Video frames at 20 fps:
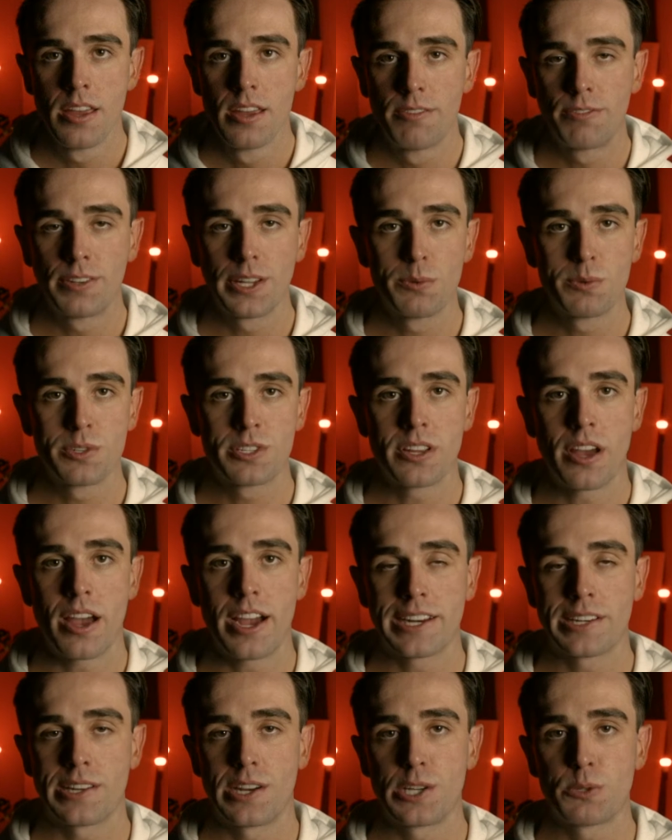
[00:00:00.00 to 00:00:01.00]
Flynn was
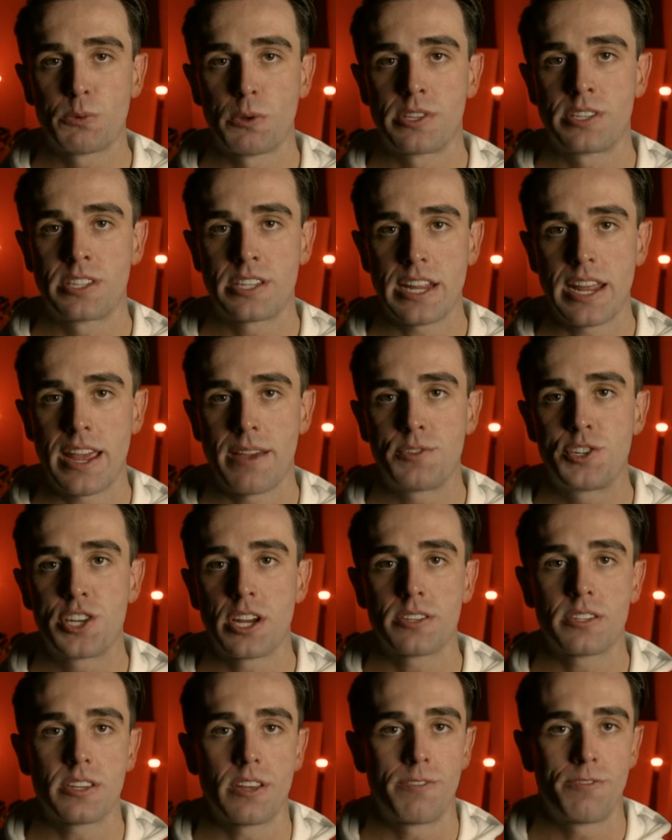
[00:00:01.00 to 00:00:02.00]
diagnosed with CF
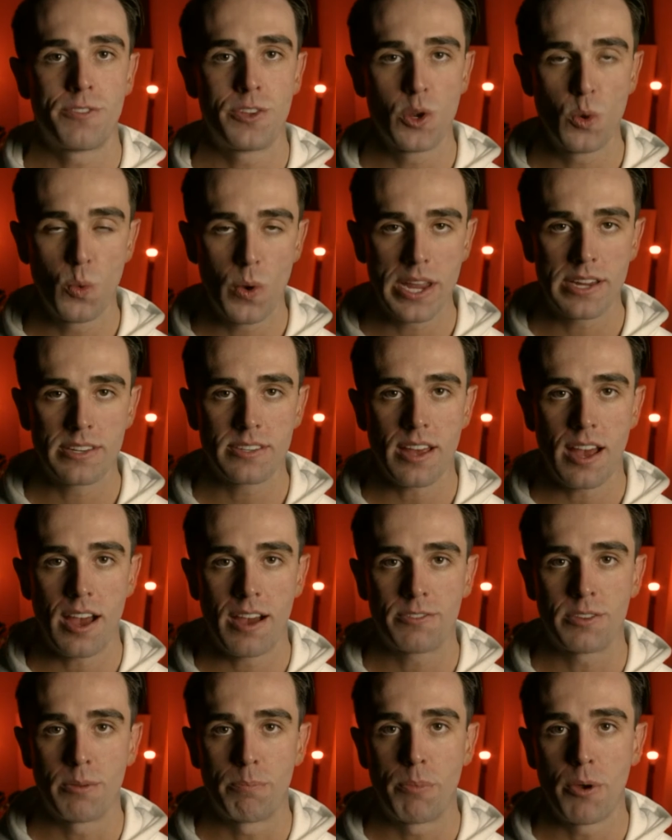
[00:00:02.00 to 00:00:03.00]
just a few weeks
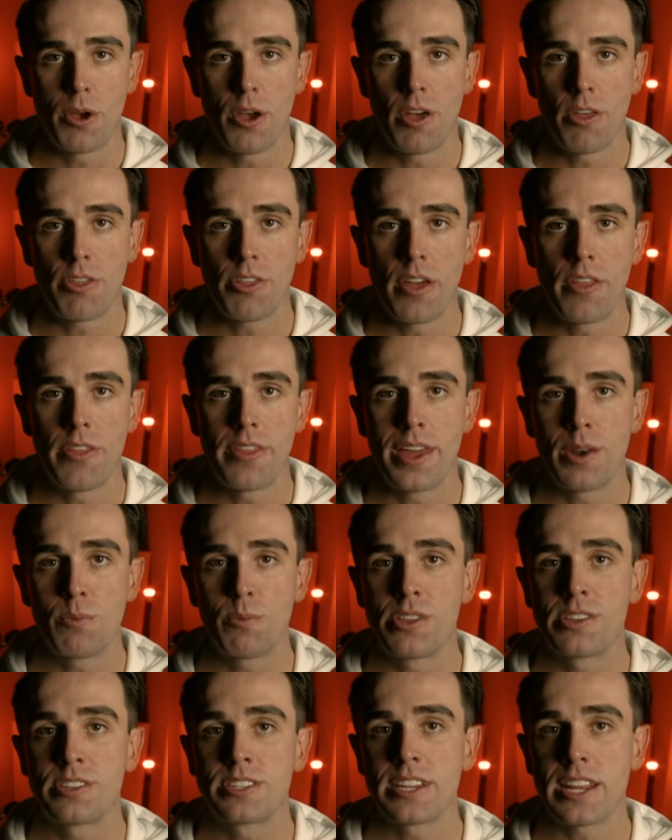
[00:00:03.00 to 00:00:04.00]
after birth and then
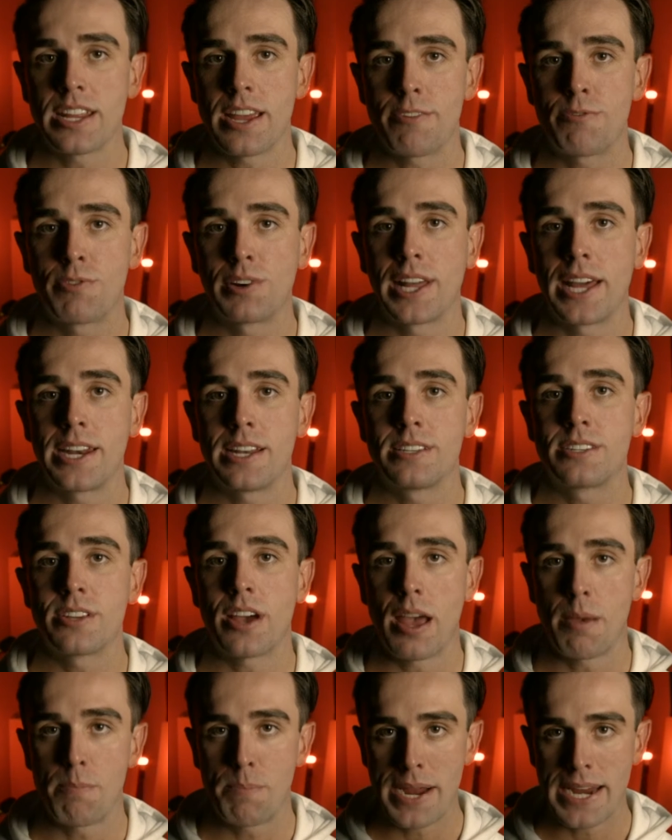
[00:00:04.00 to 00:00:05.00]
with CF-related
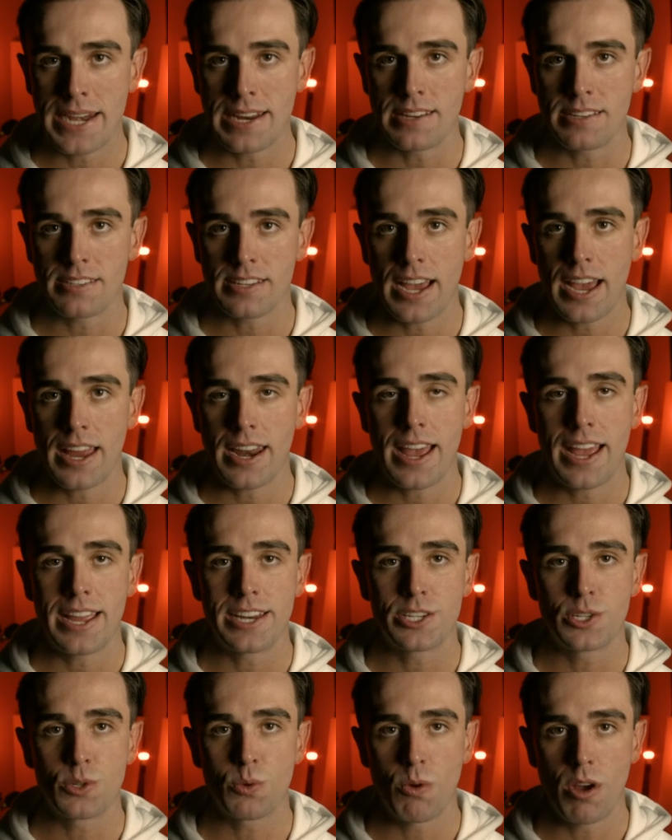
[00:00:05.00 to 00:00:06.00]
diabetes at
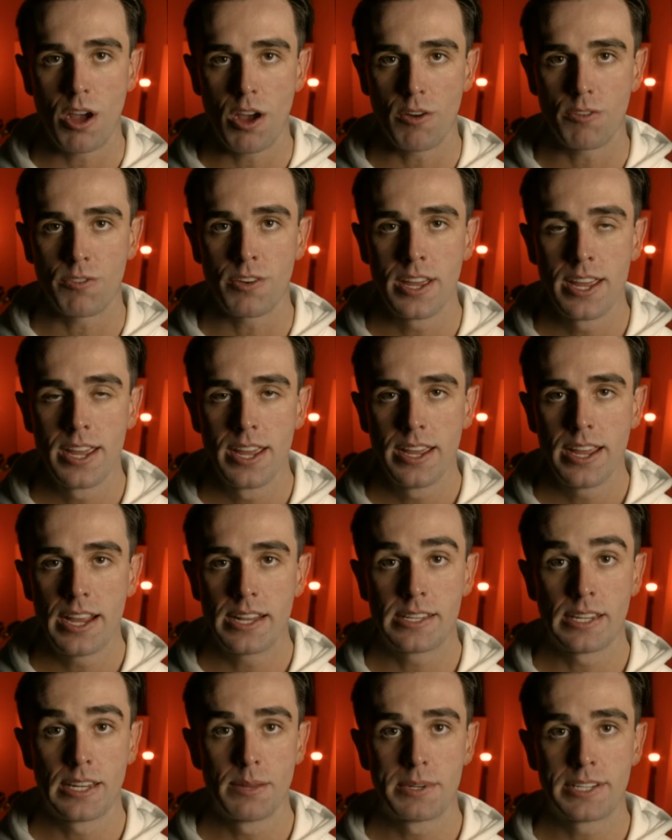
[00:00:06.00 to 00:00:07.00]
age 12.
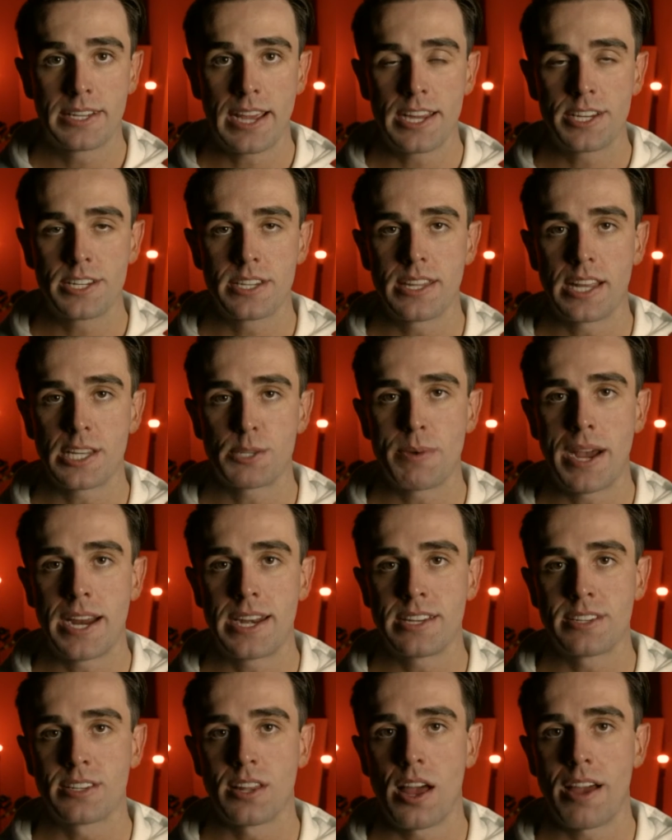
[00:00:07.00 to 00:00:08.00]
It's a limitation that's made
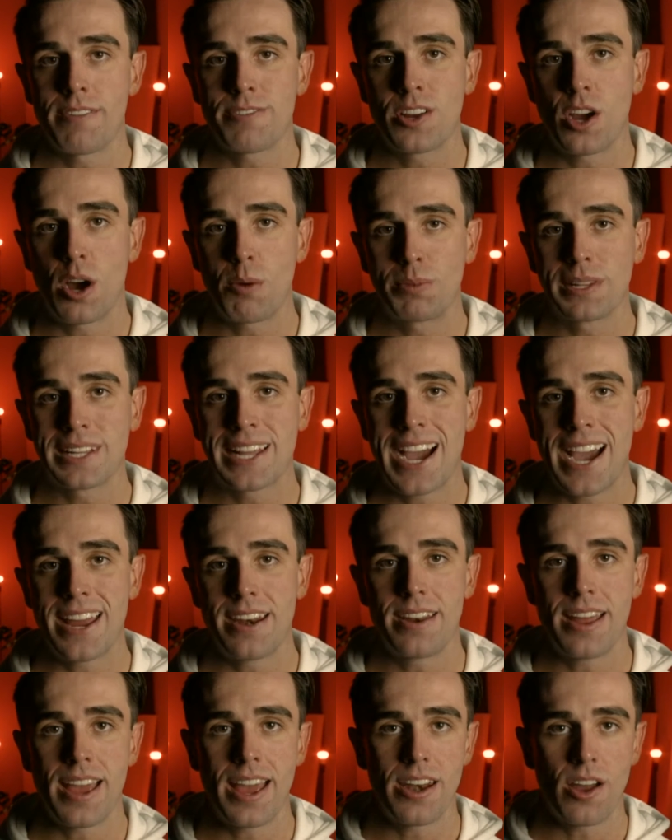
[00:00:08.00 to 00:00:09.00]
his life
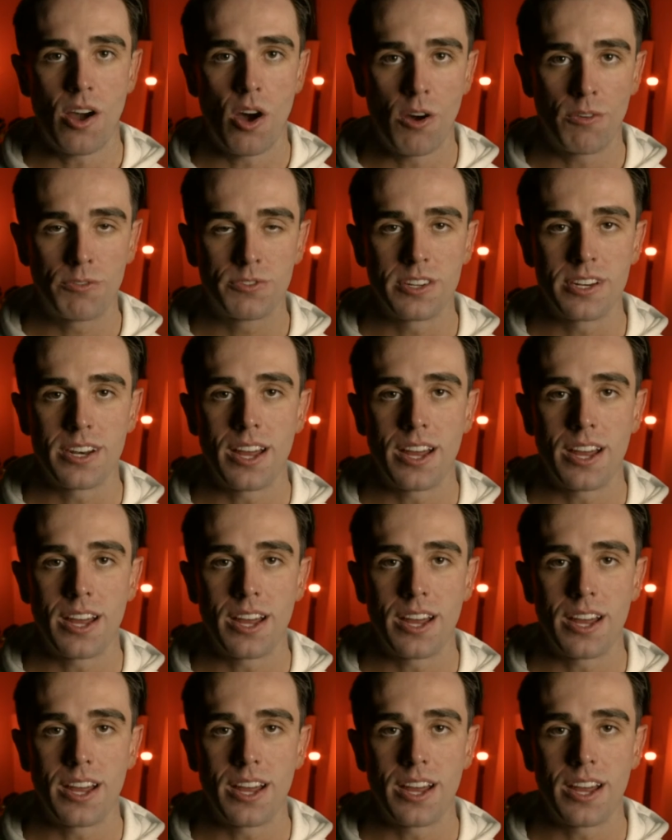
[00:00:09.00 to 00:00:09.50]
complicated and often